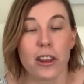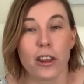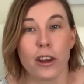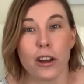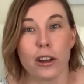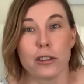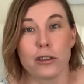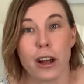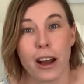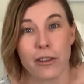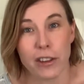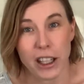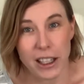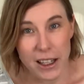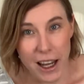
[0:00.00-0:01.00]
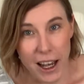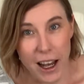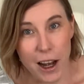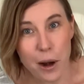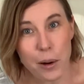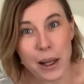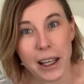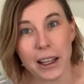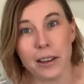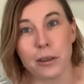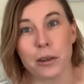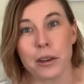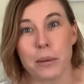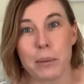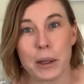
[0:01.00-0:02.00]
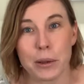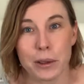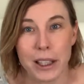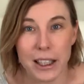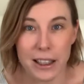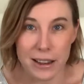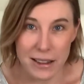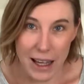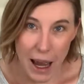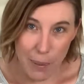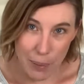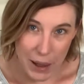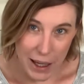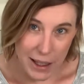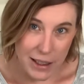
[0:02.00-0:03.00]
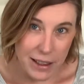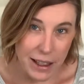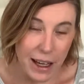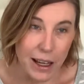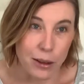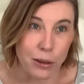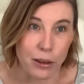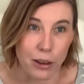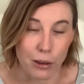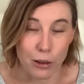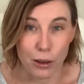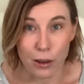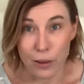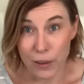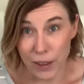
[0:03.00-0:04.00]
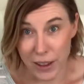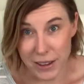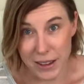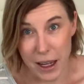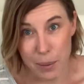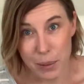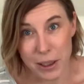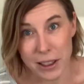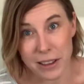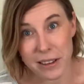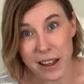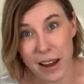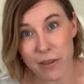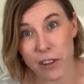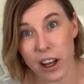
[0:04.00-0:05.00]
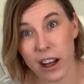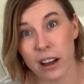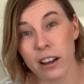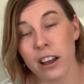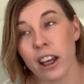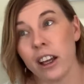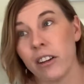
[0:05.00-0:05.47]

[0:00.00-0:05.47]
the traffic now and all the building that's happened and all the growth that's happened in Denver.